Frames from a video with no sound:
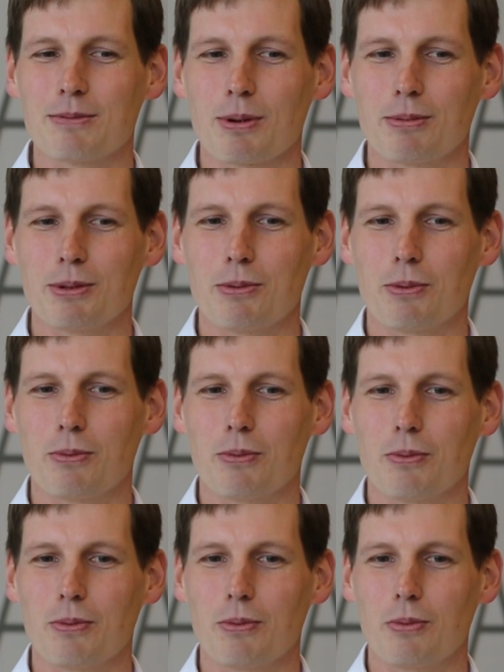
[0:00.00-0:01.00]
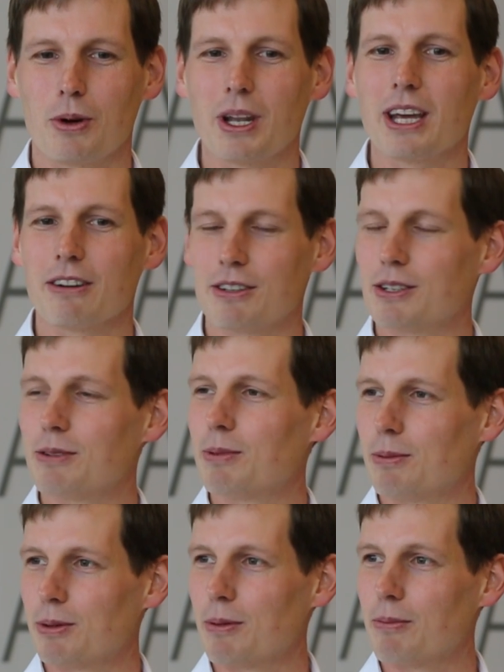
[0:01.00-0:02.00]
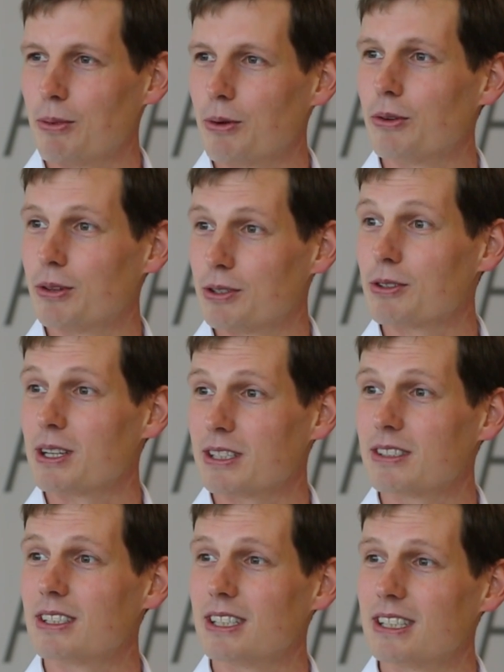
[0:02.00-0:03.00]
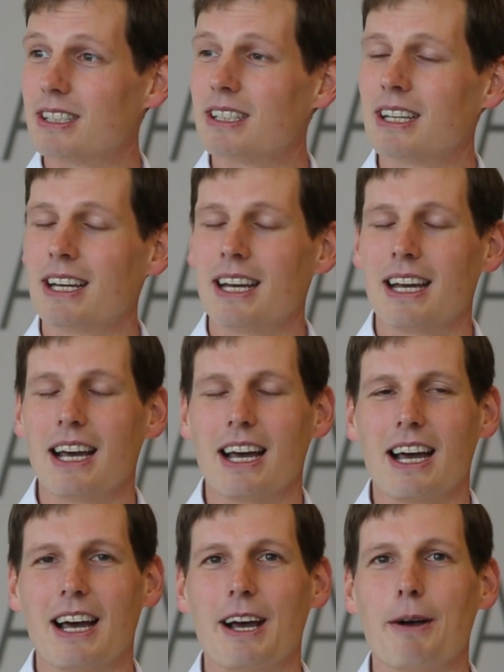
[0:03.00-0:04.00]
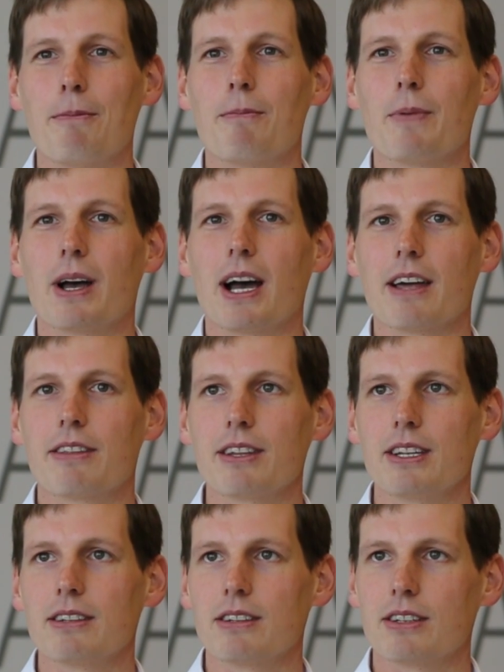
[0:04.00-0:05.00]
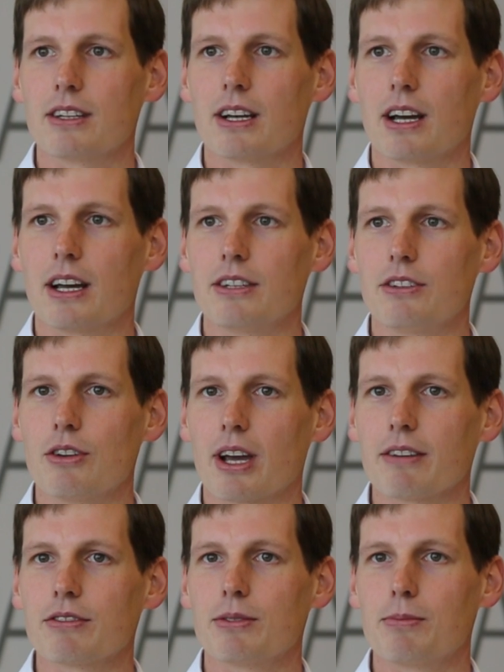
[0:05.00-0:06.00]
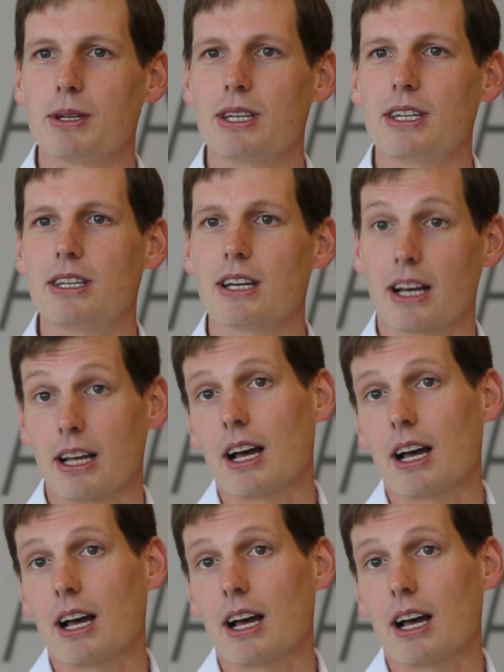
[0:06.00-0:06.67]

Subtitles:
probably one area that people are more interested in, I think you have to be.